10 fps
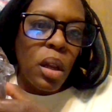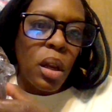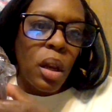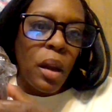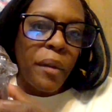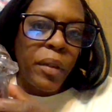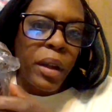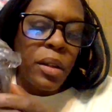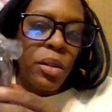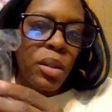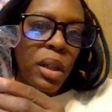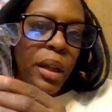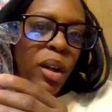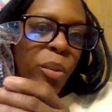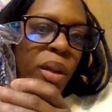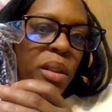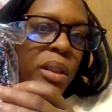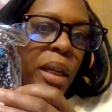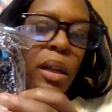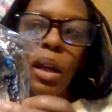love it can you see that hope you can
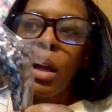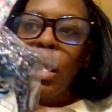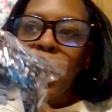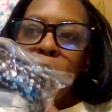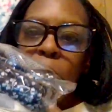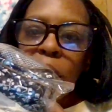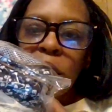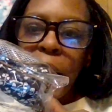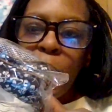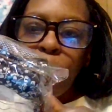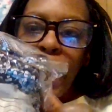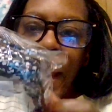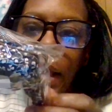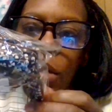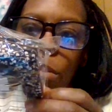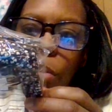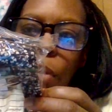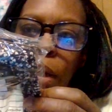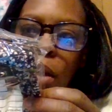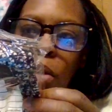see it's like black and
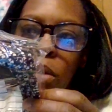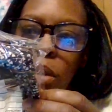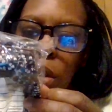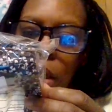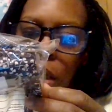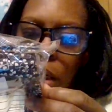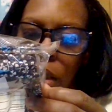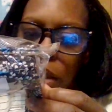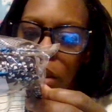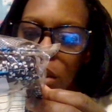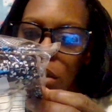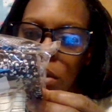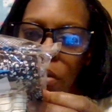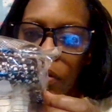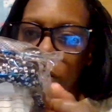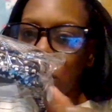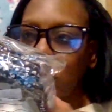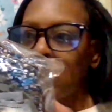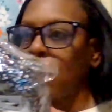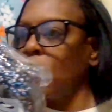brown and this is
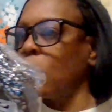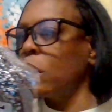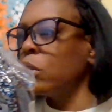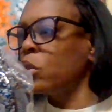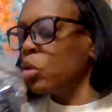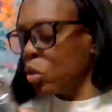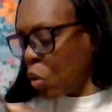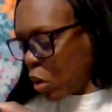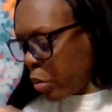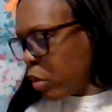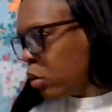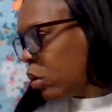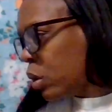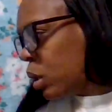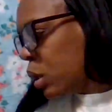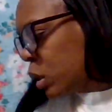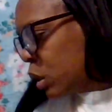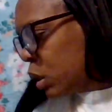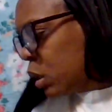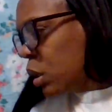just adorable
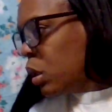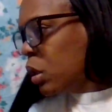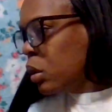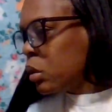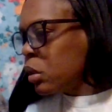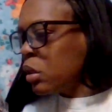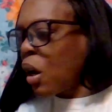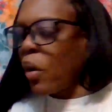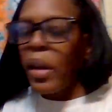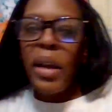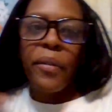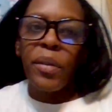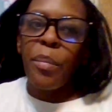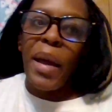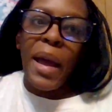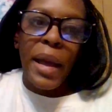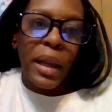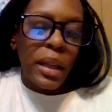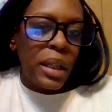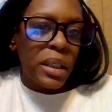sorry if the
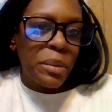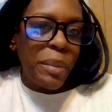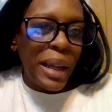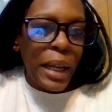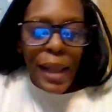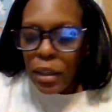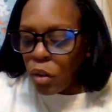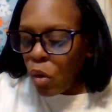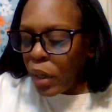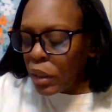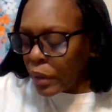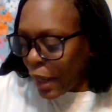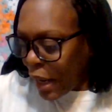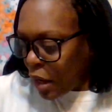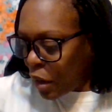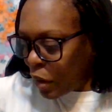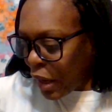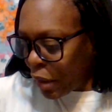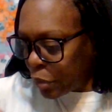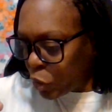bag is making a lot of noise. Uh,
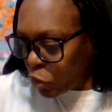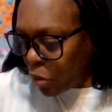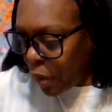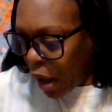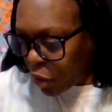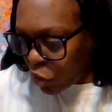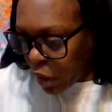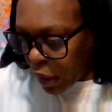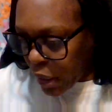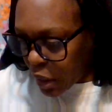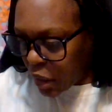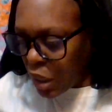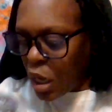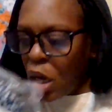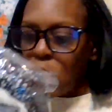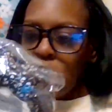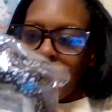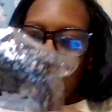I do apologize. So I